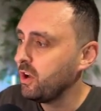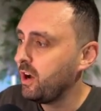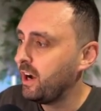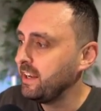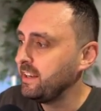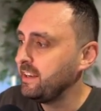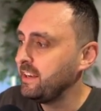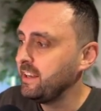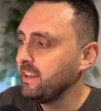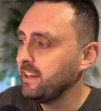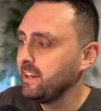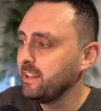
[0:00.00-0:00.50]

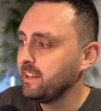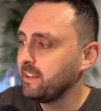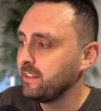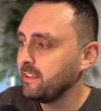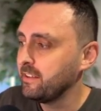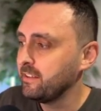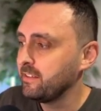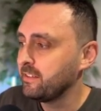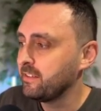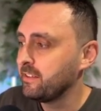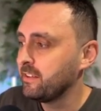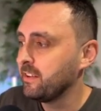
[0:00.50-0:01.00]
ideally,
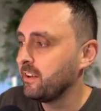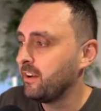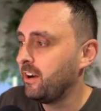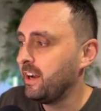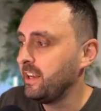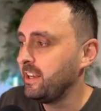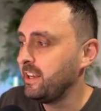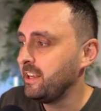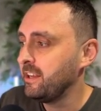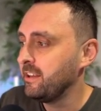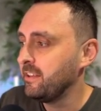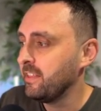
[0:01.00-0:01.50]
this
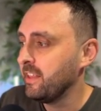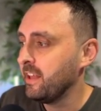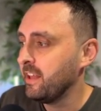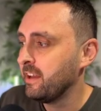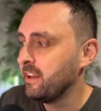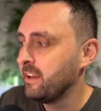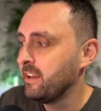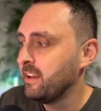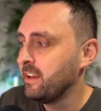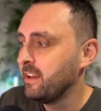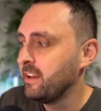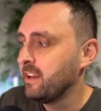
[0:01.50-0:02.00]
idea
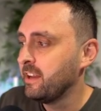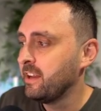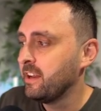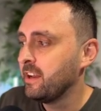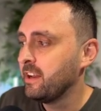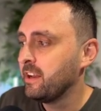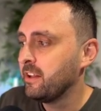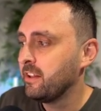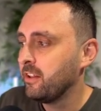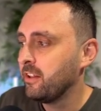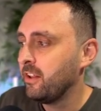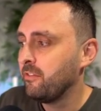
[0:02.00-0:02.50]
that
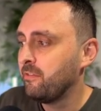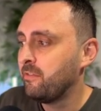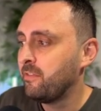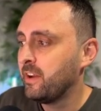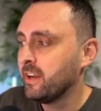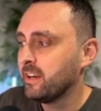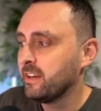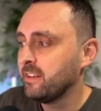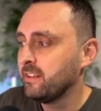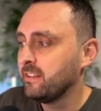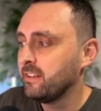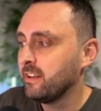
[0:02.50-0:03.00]

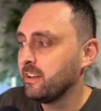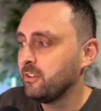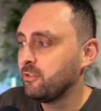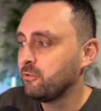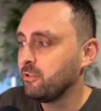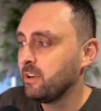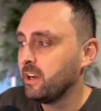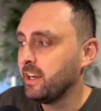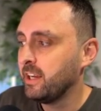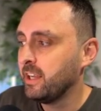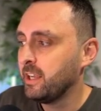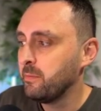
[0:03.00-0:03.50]
founders are
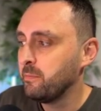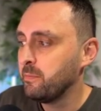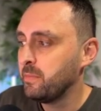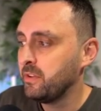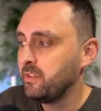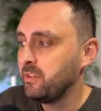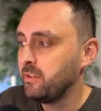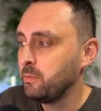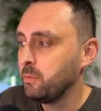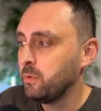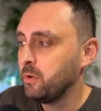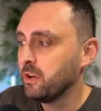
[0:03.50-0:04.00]
drowning in
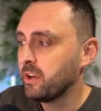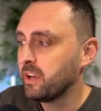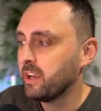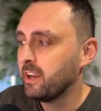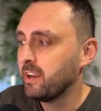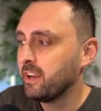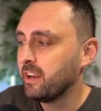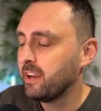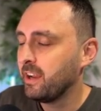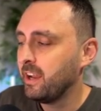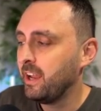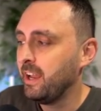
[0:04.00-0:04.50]
busy work,